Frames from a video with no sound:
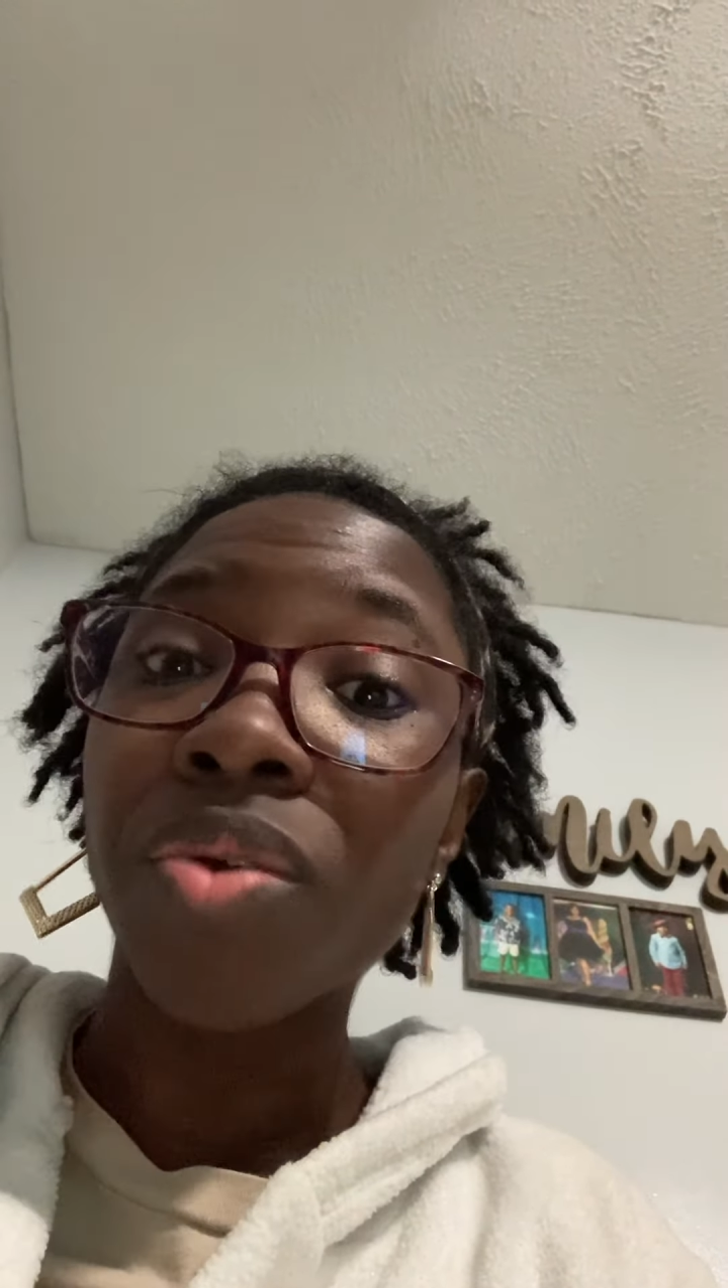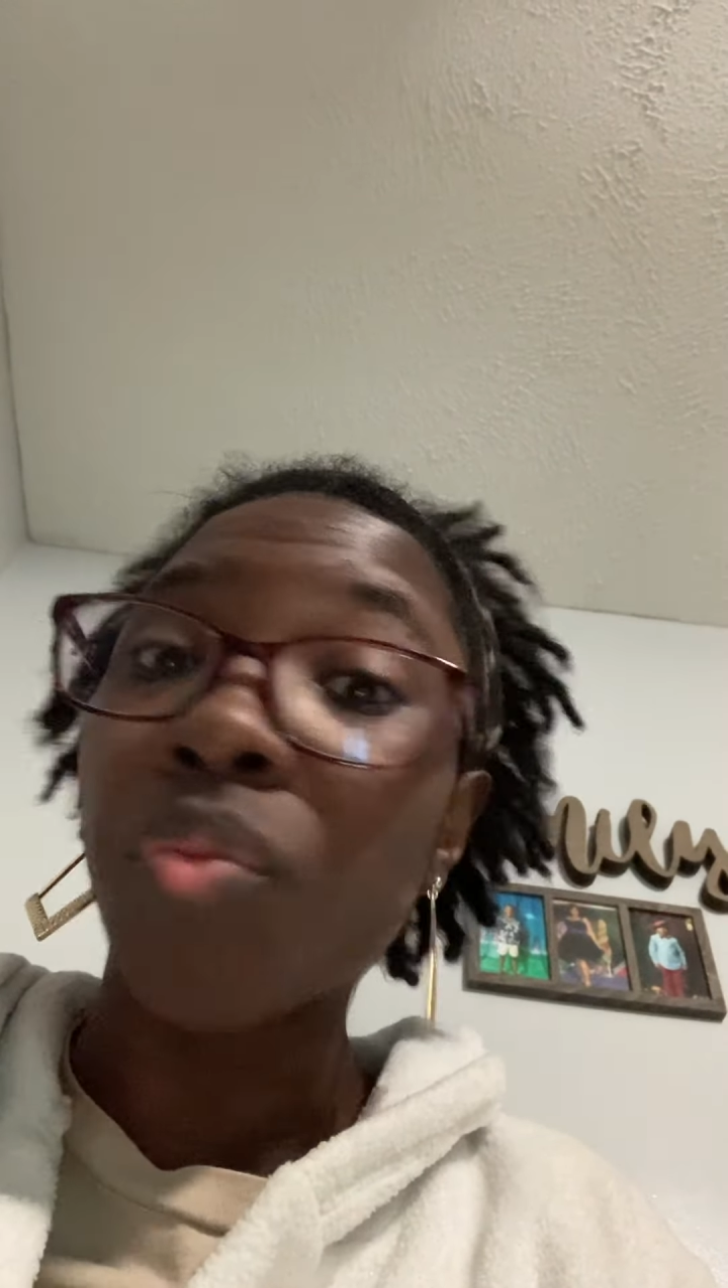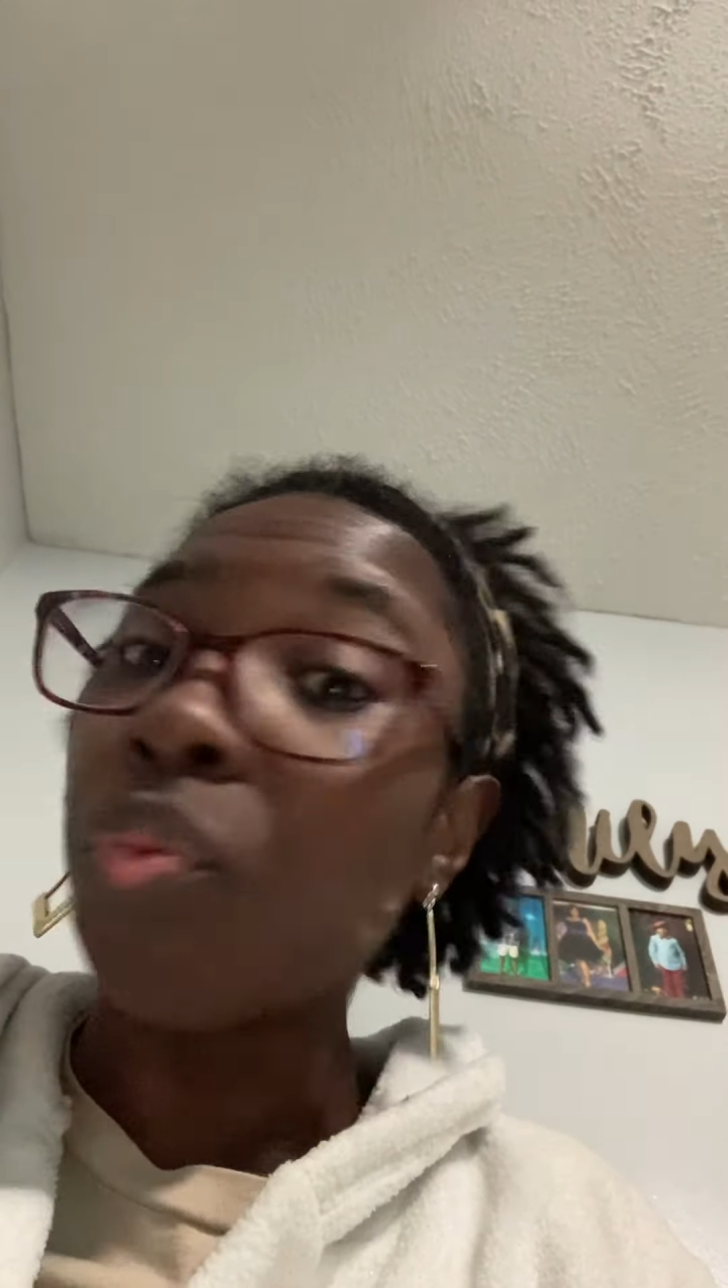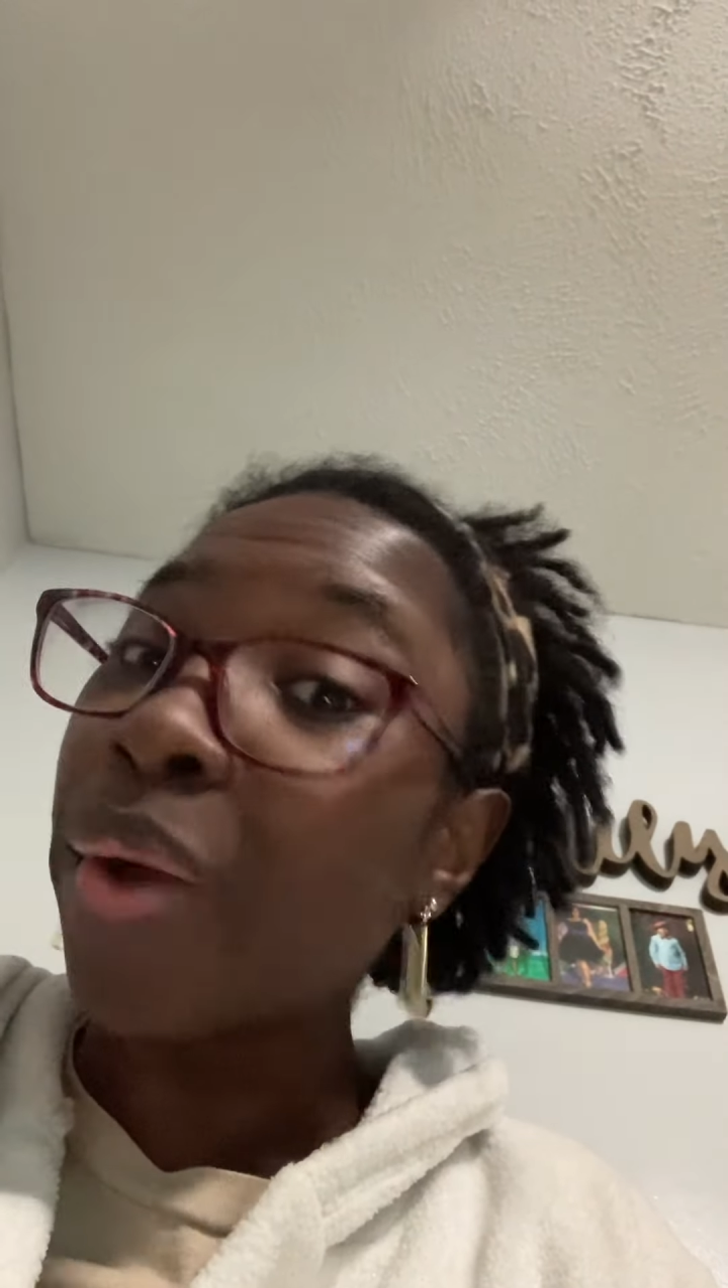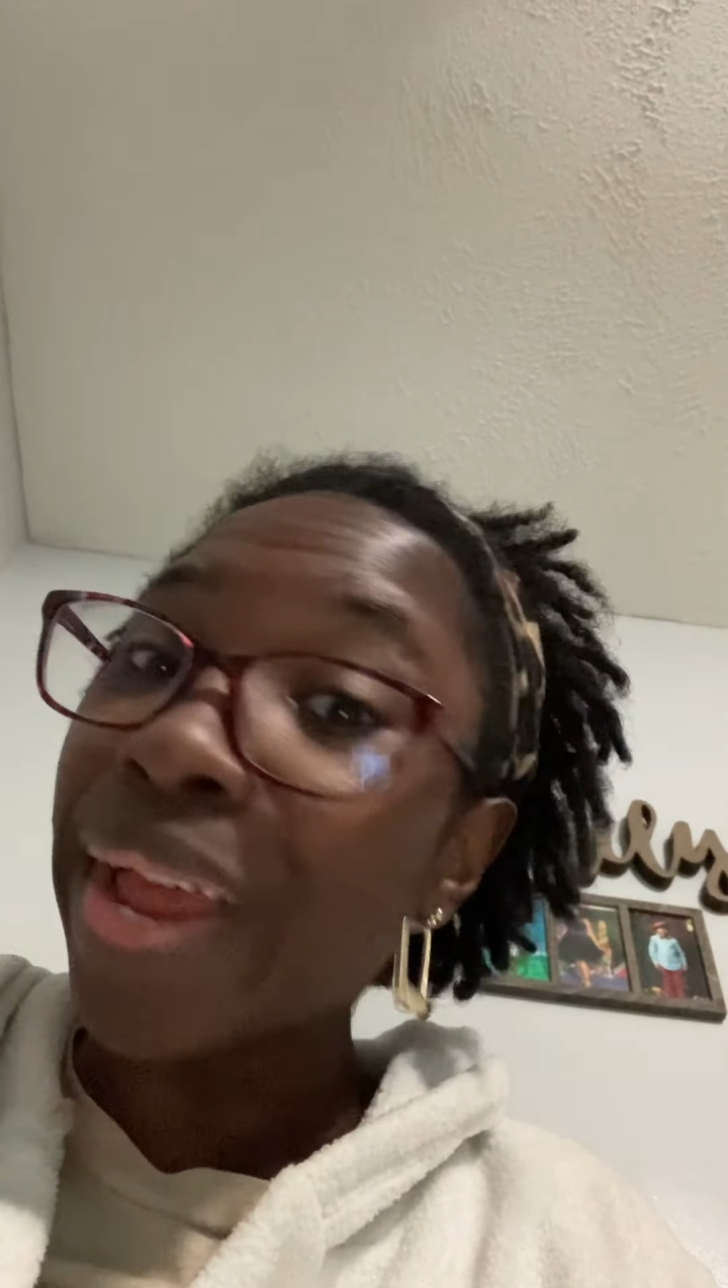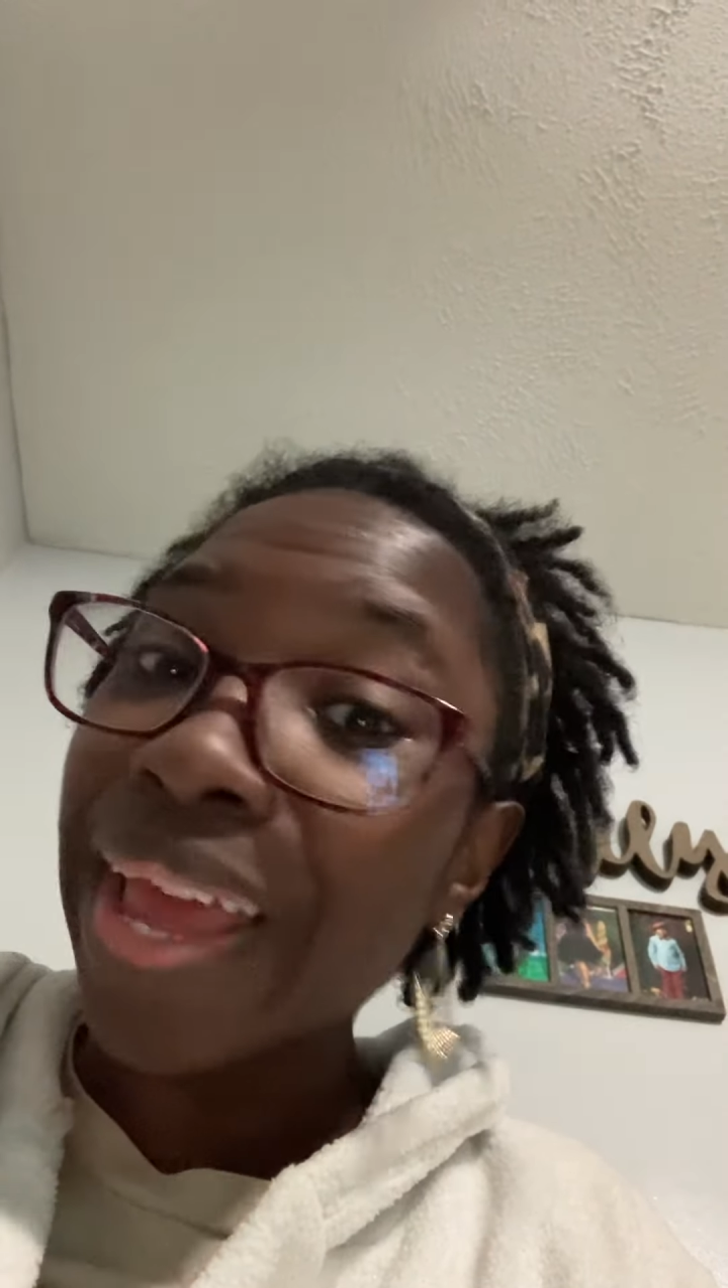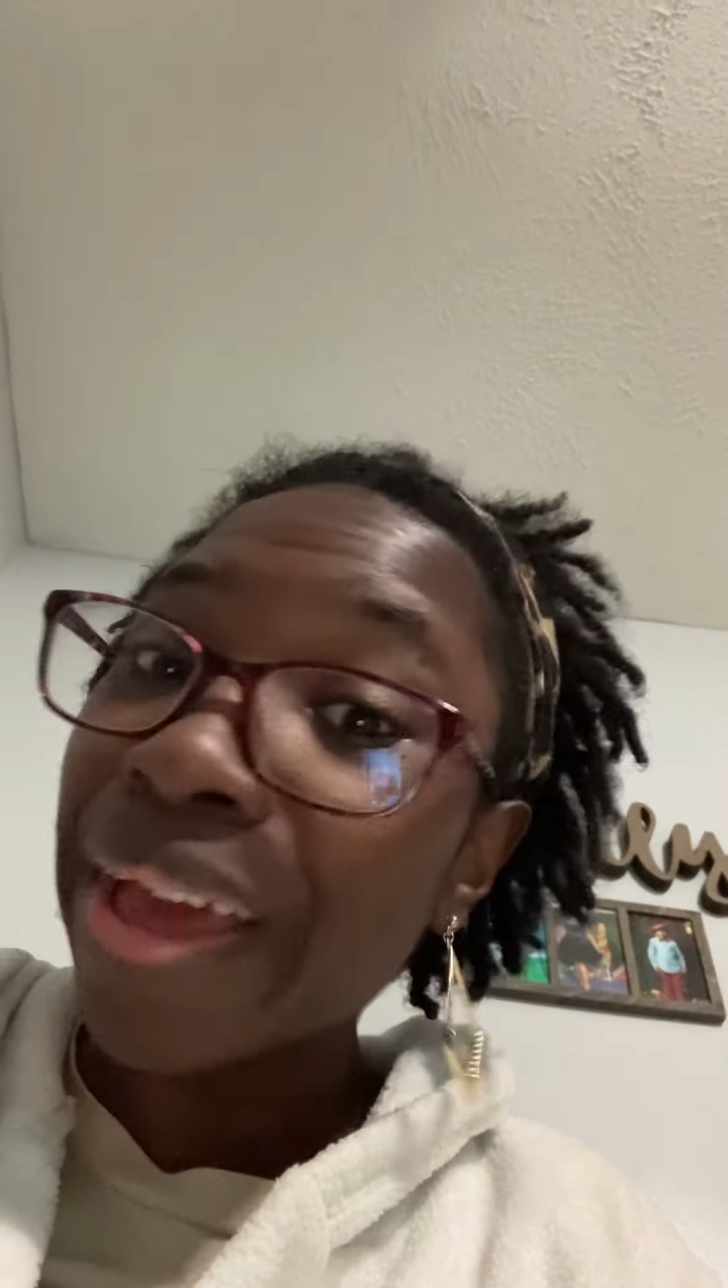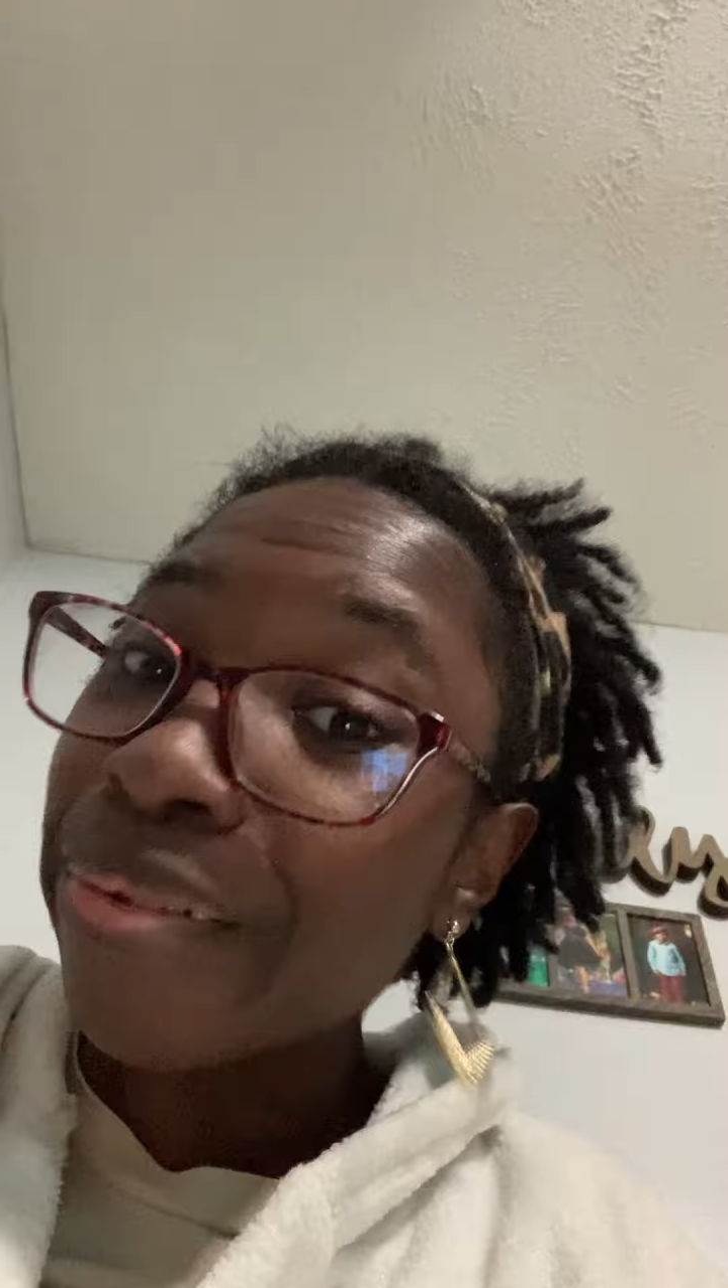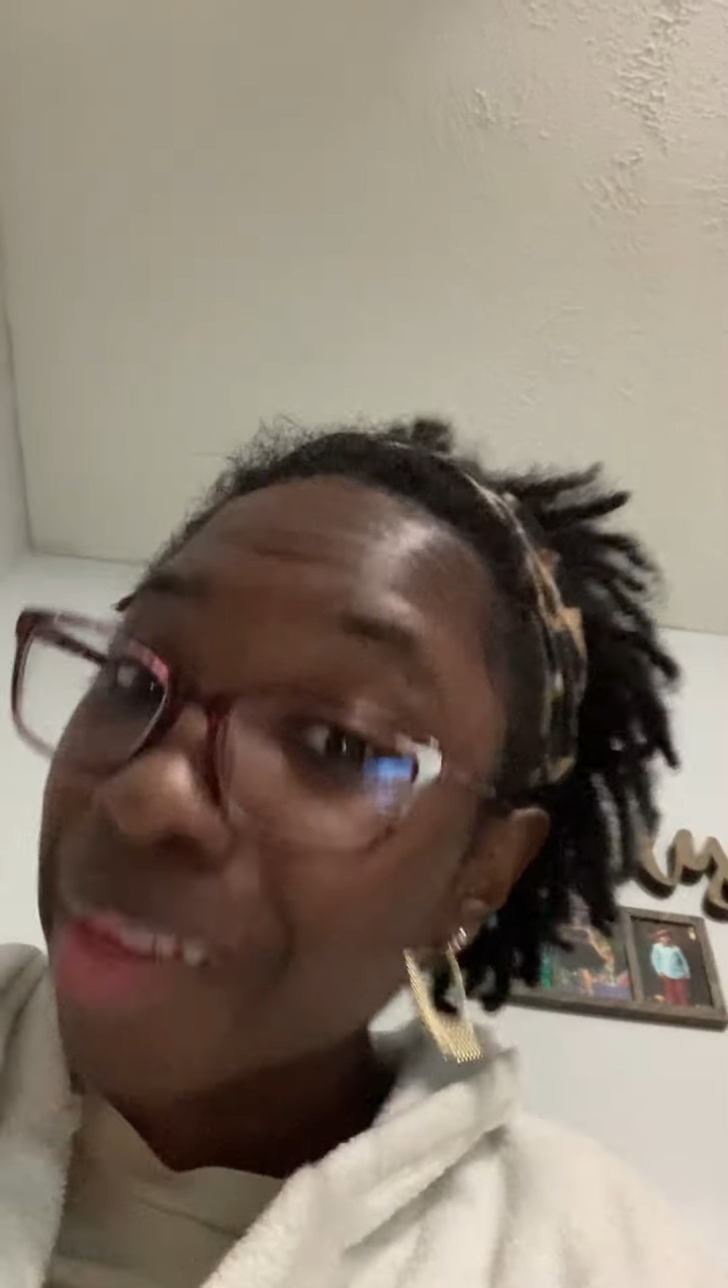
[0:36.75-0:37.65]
What if